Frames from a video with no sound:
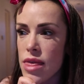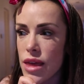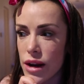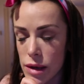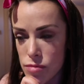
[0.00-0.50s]

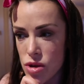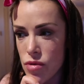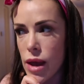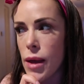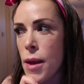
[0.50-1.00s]
that I am
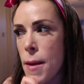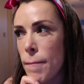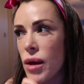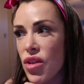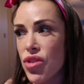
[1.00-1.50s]
doing,
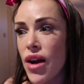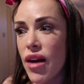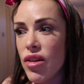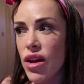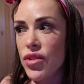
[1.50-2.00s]
because there
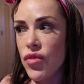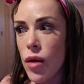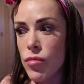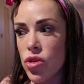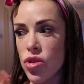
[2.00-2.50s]
are a lot of
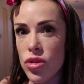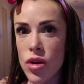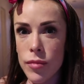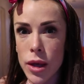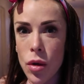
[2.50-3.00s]
competitions
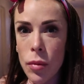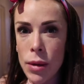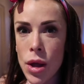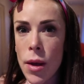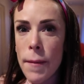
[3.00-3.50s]
coming up,